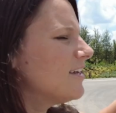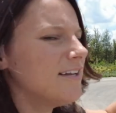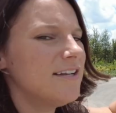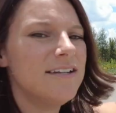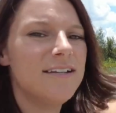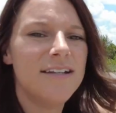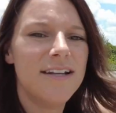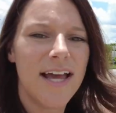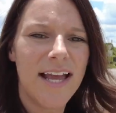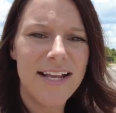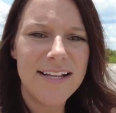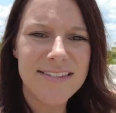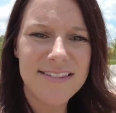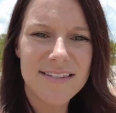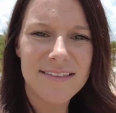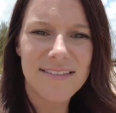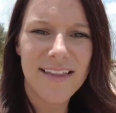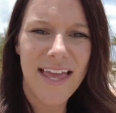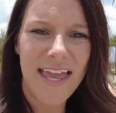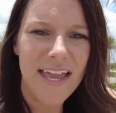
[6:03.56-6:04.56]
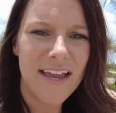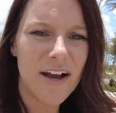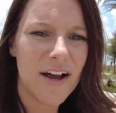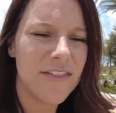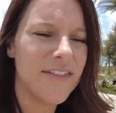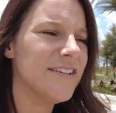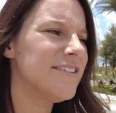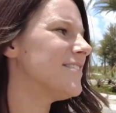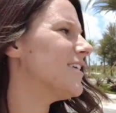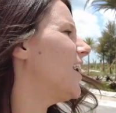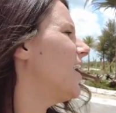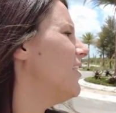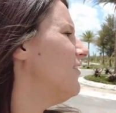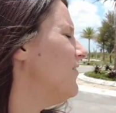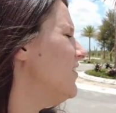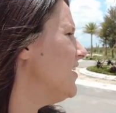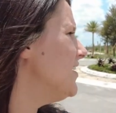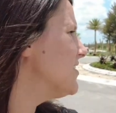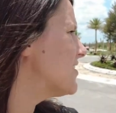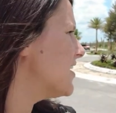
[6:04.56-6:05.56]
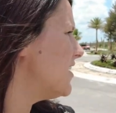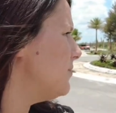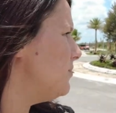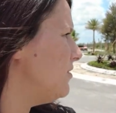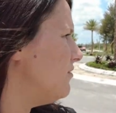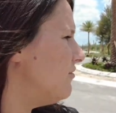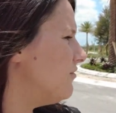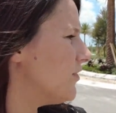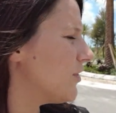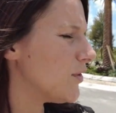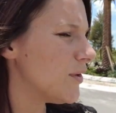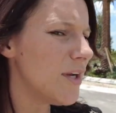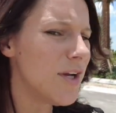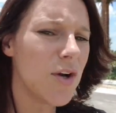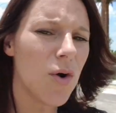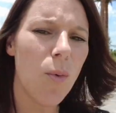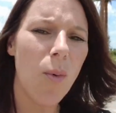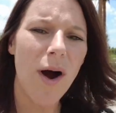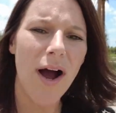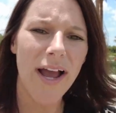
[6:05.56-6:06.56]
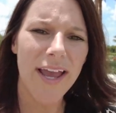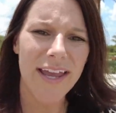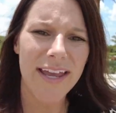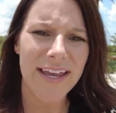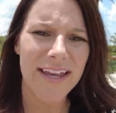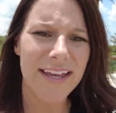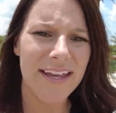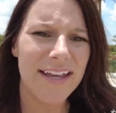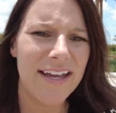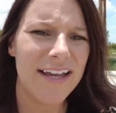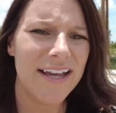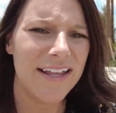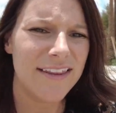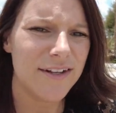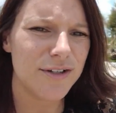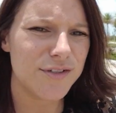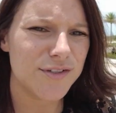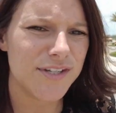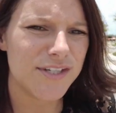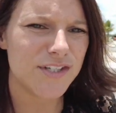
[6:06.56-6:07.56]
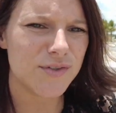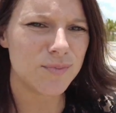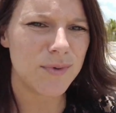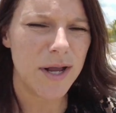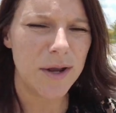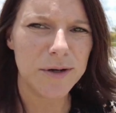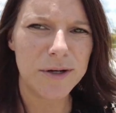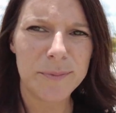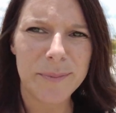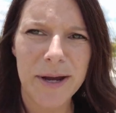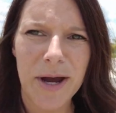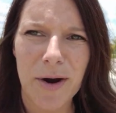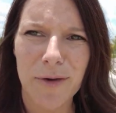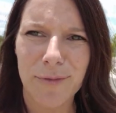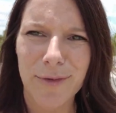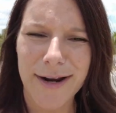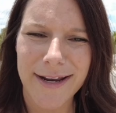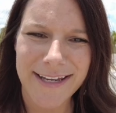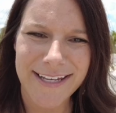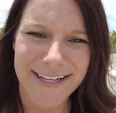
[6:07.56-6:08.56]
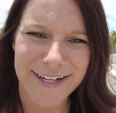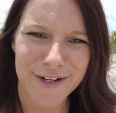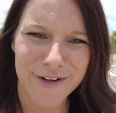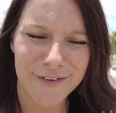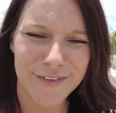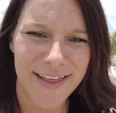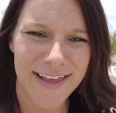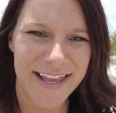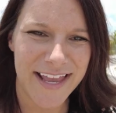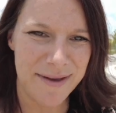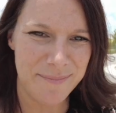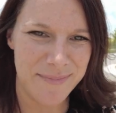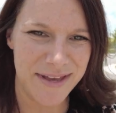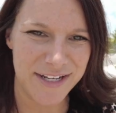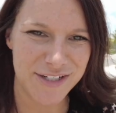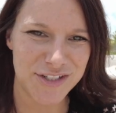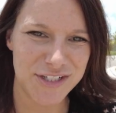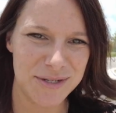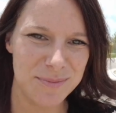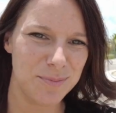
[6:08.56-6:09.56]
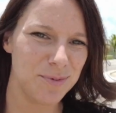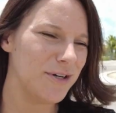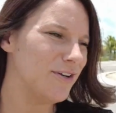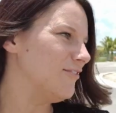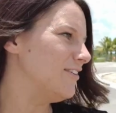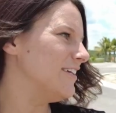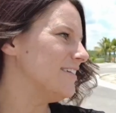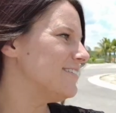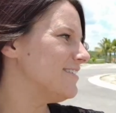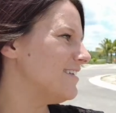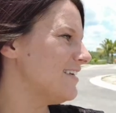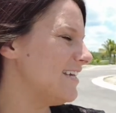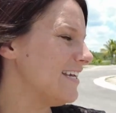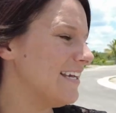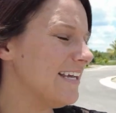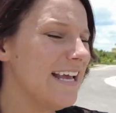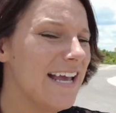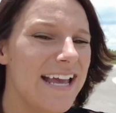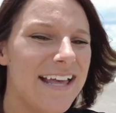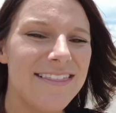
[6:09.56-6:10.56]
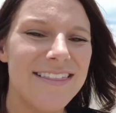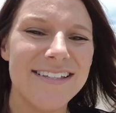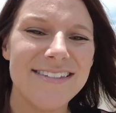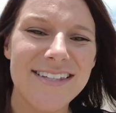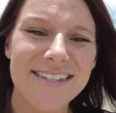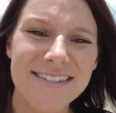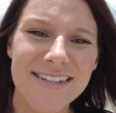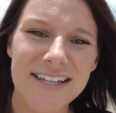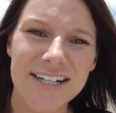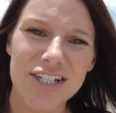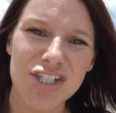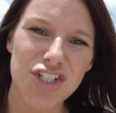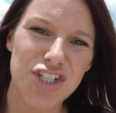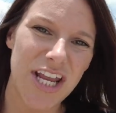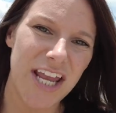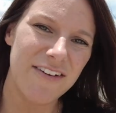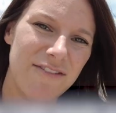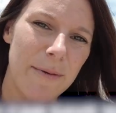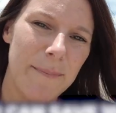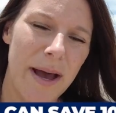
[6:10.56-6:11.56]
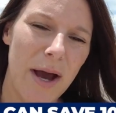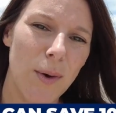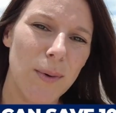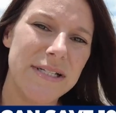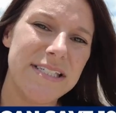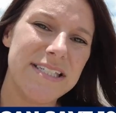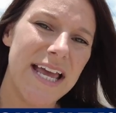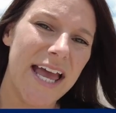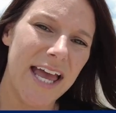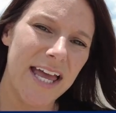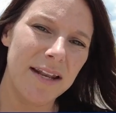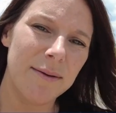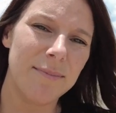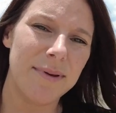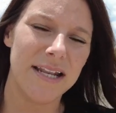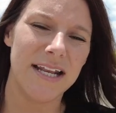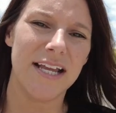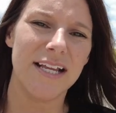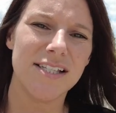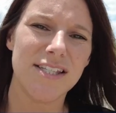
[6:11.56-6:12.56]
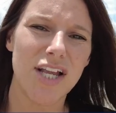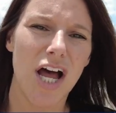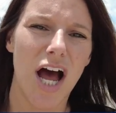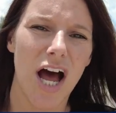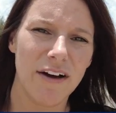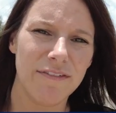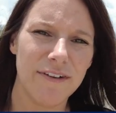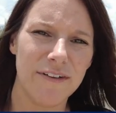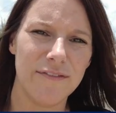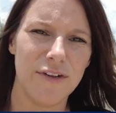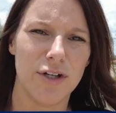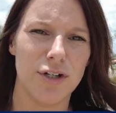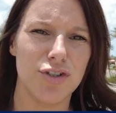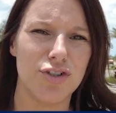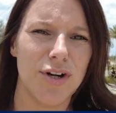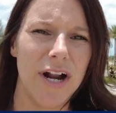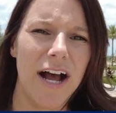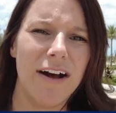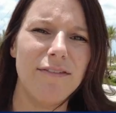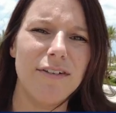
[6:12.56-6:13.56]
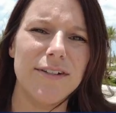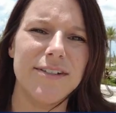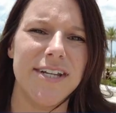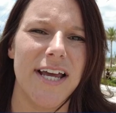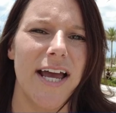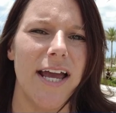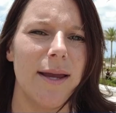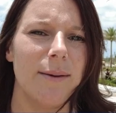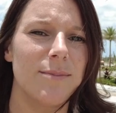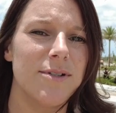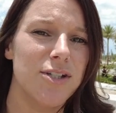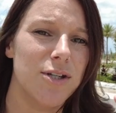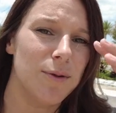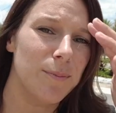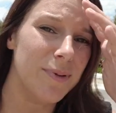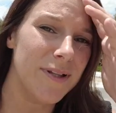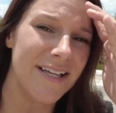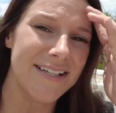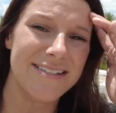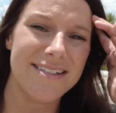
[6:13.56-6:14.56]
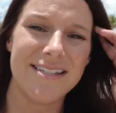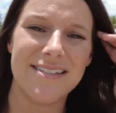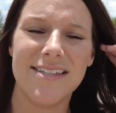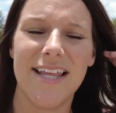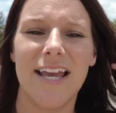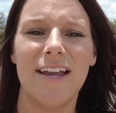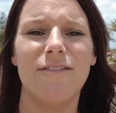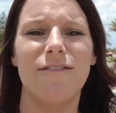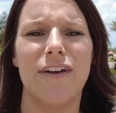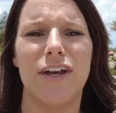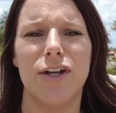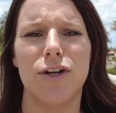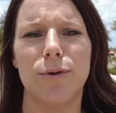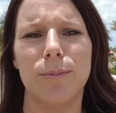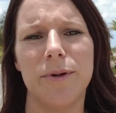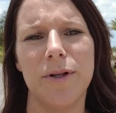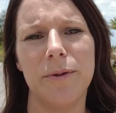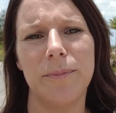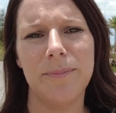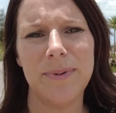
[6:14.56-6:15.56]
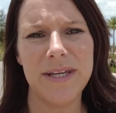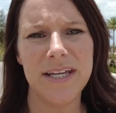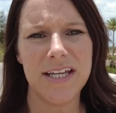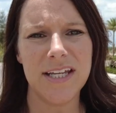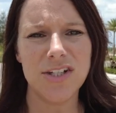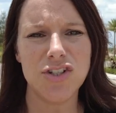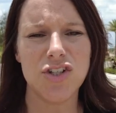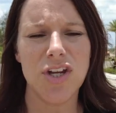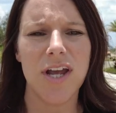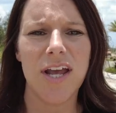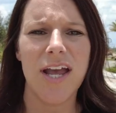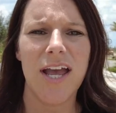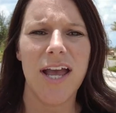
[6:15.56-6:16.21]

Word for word: got a nice lake on the side of it. It's gonna be very quiet. There's this roundabout right here, like I mentioned previously. This is gonna shave about ten minutes off of your travel time to places like Vanderbilt Beach